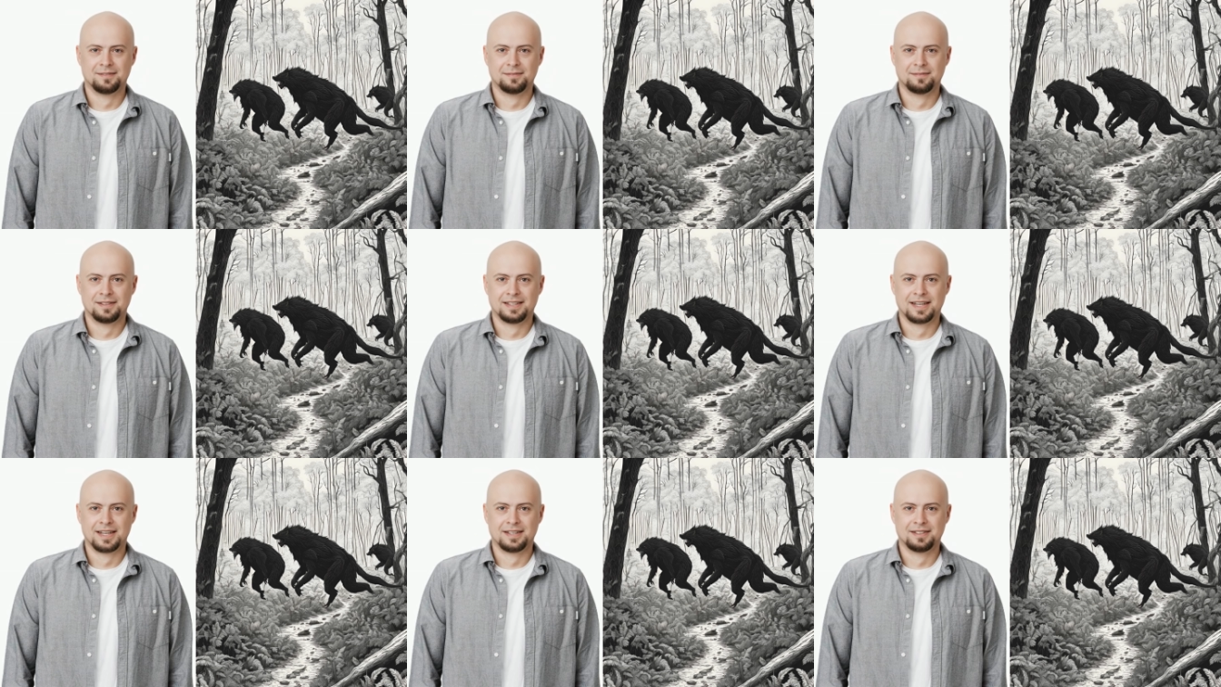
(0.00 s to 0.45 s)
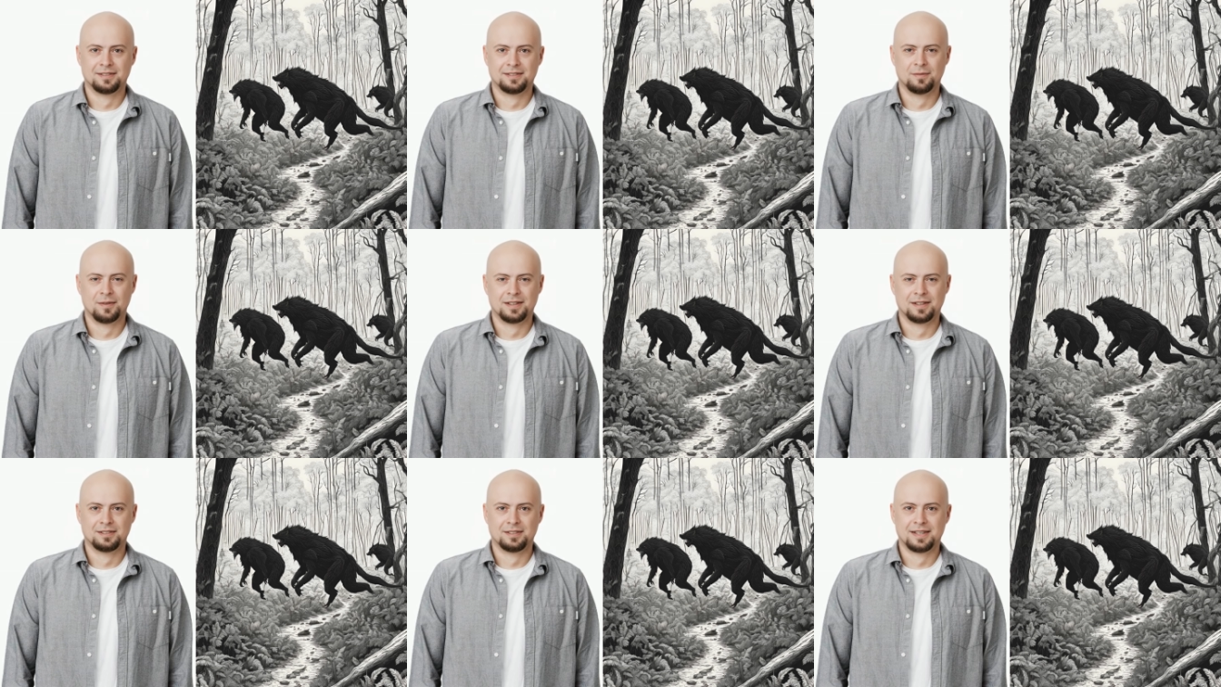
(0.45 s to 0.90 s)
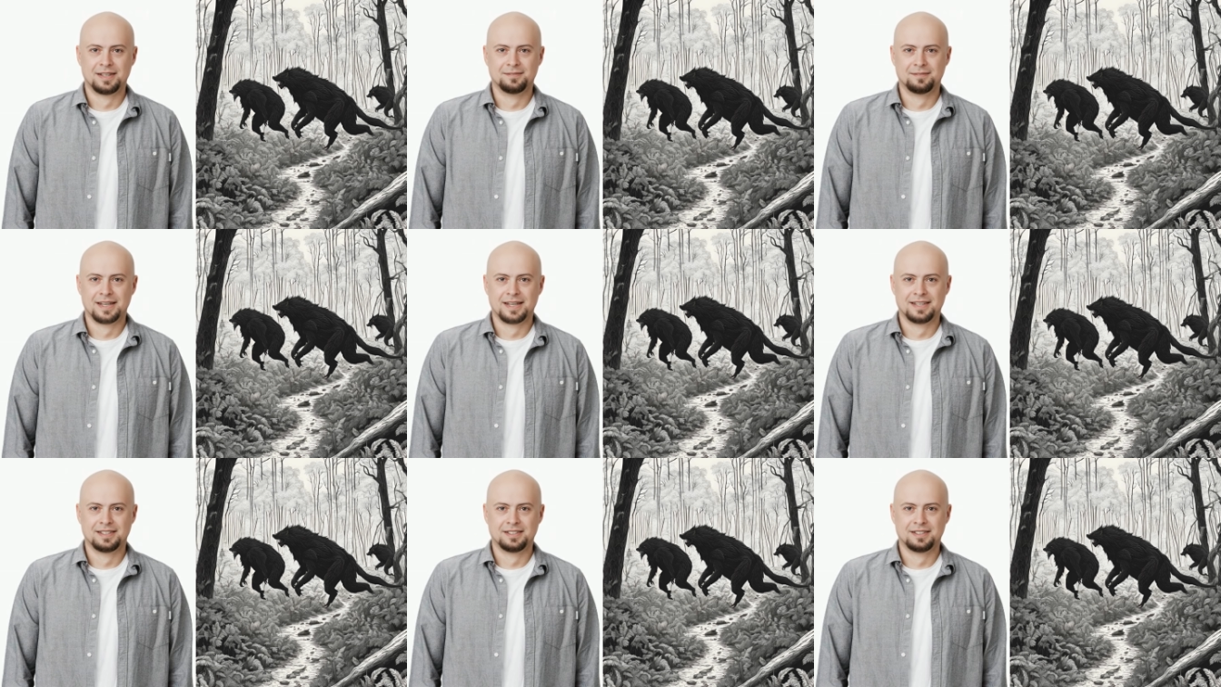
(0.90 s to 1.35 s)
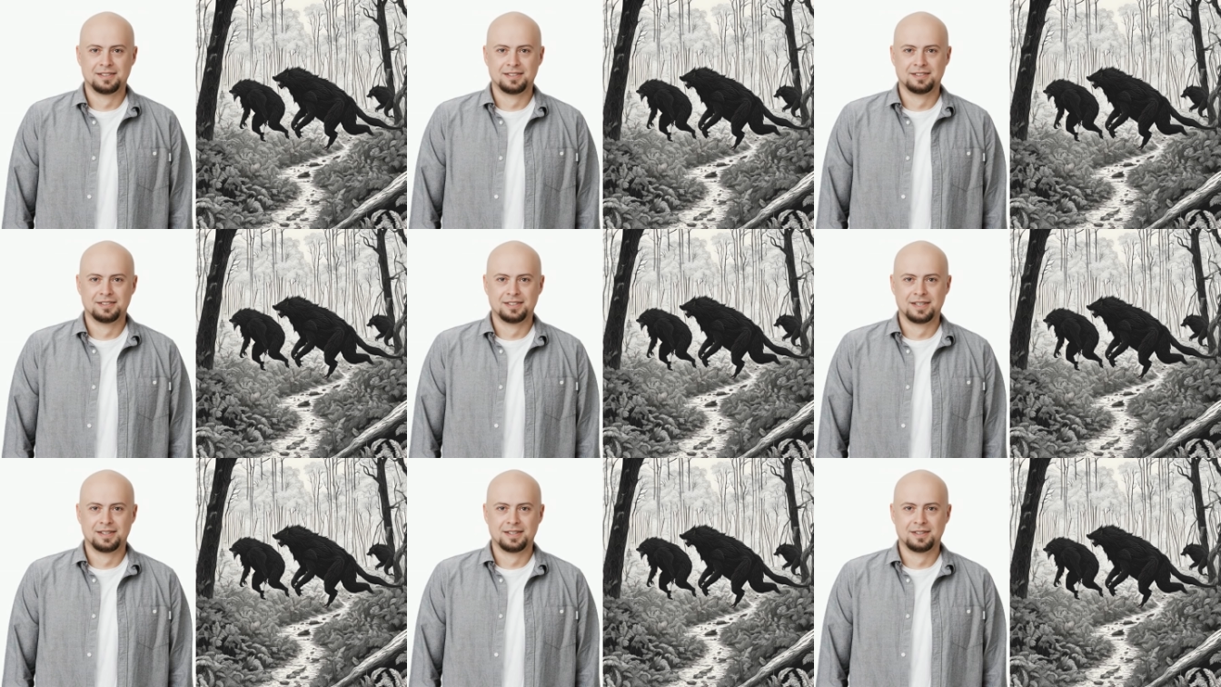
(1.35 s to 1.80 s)
began to retreat back into
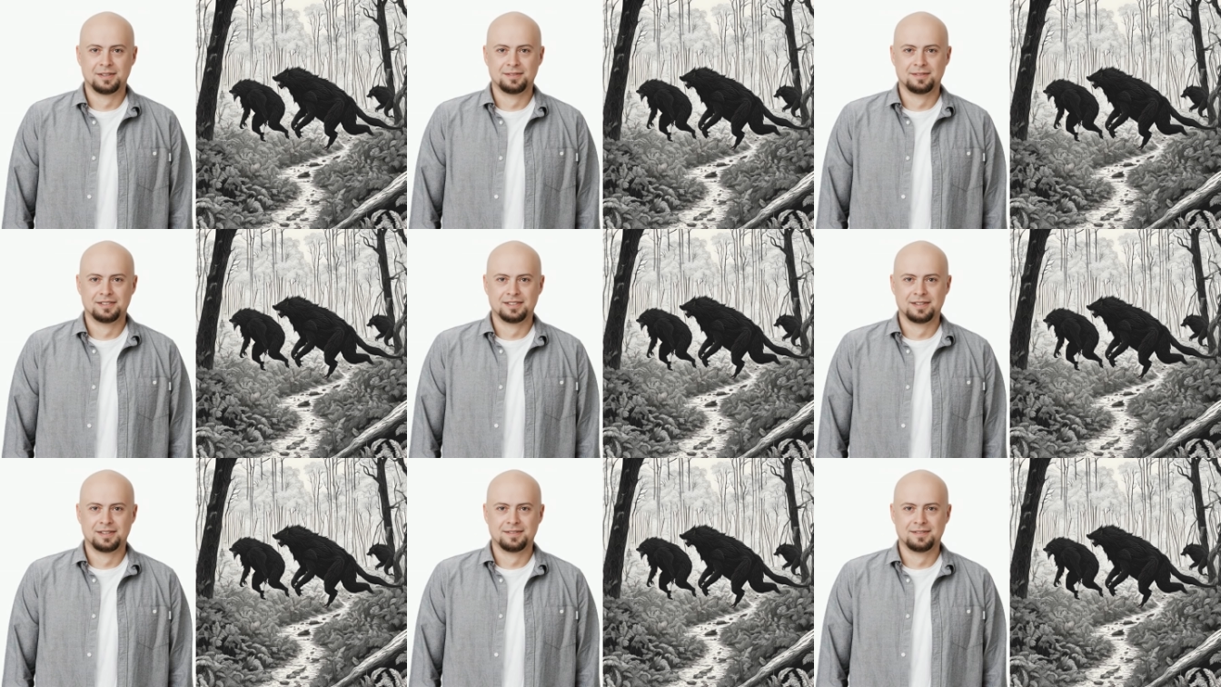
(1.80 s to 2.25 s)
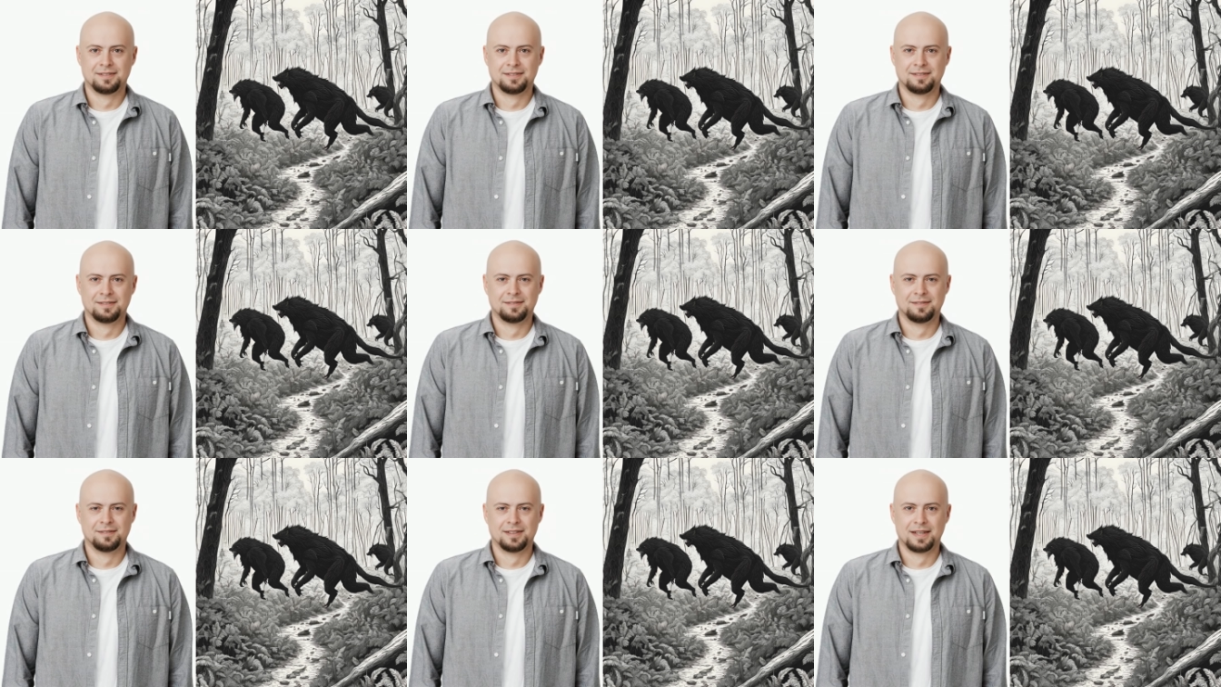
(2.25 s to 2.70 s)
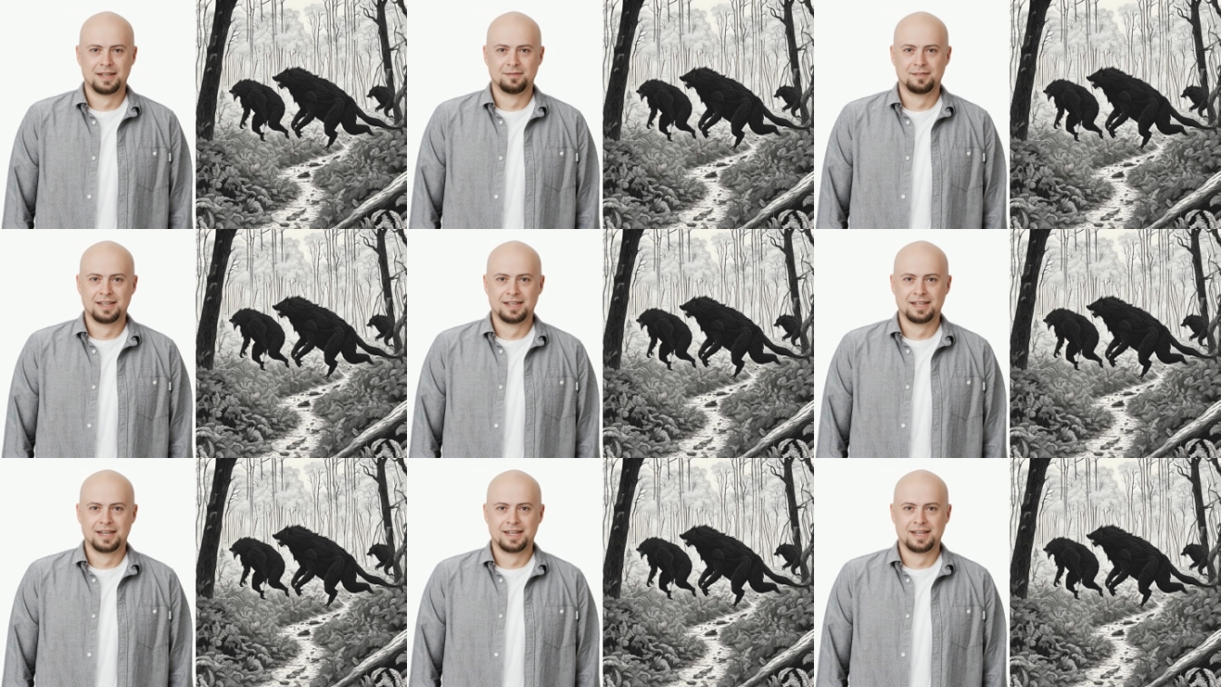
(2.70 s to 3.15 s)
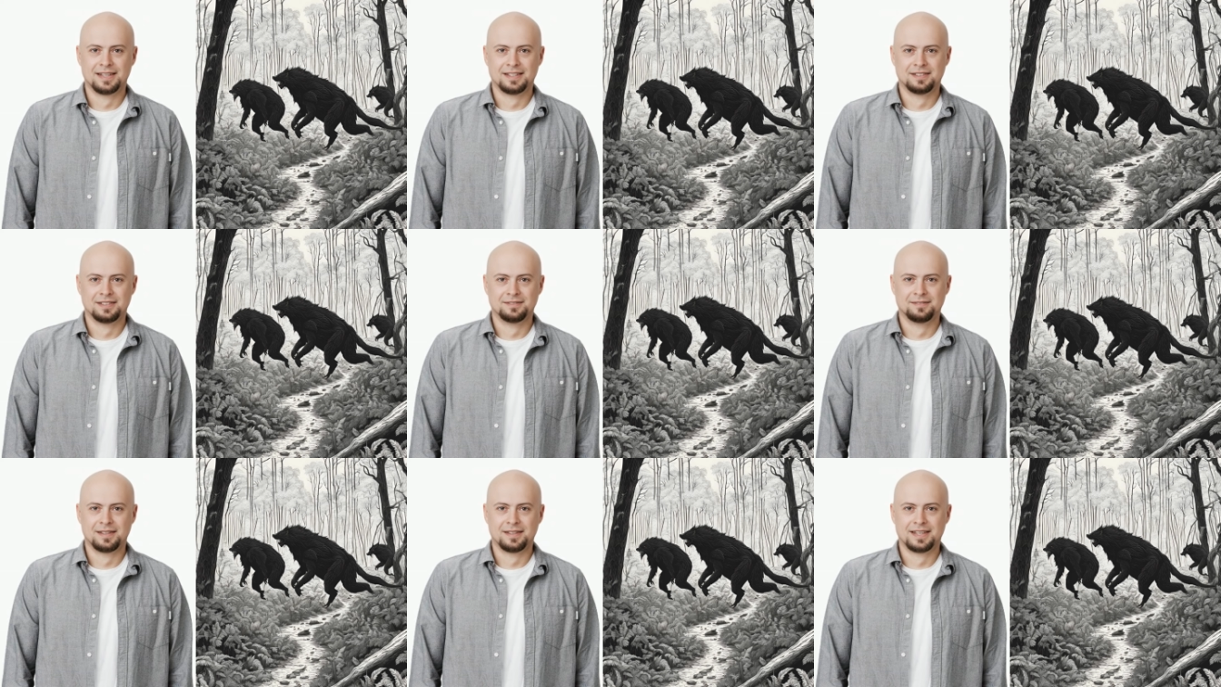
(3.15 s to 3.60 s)
the shadows, their red
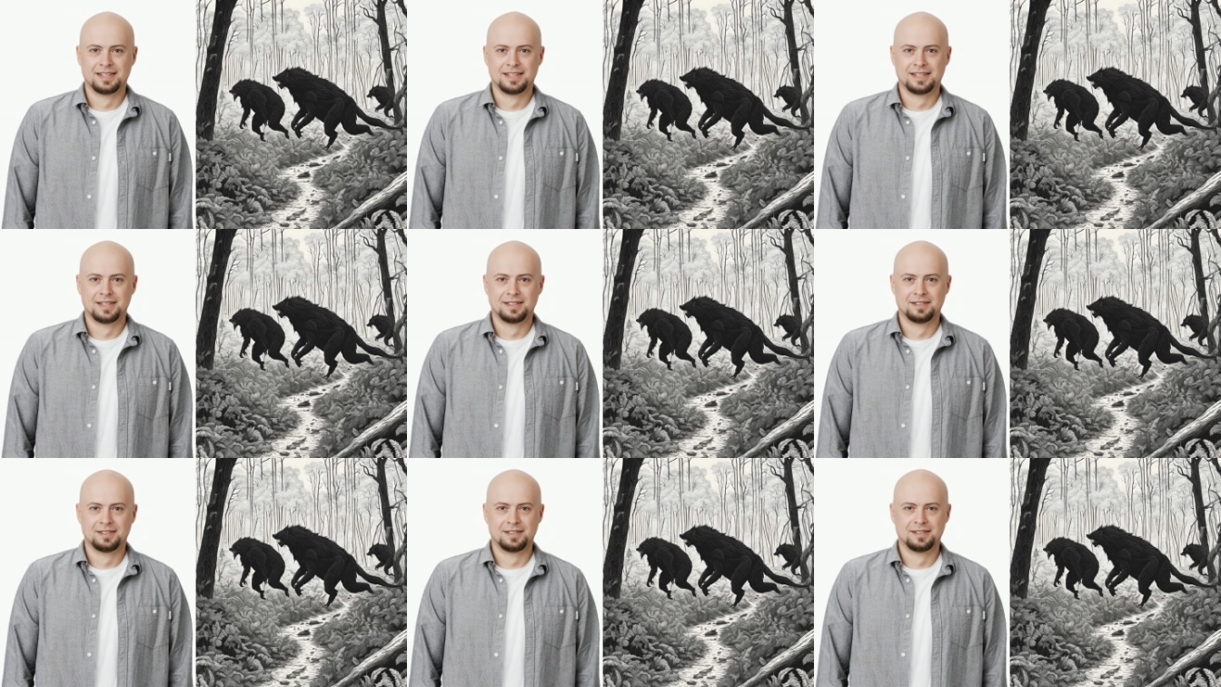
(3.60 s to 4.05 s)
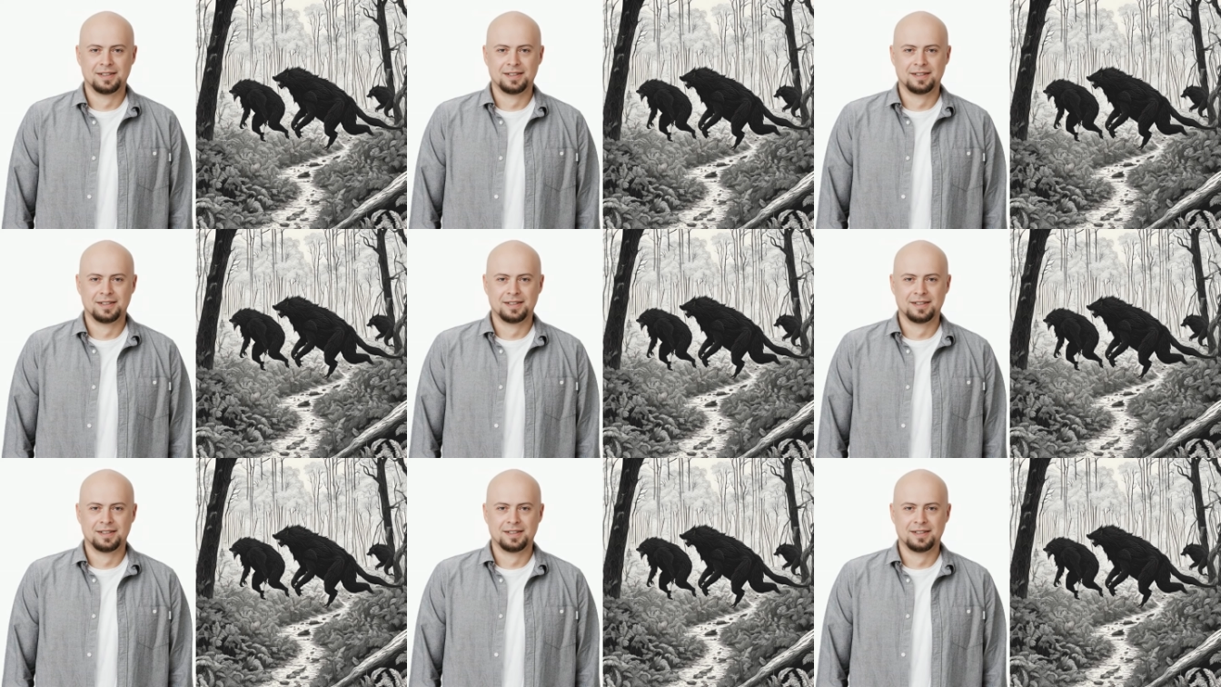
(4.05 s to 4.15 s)
eyes fading into the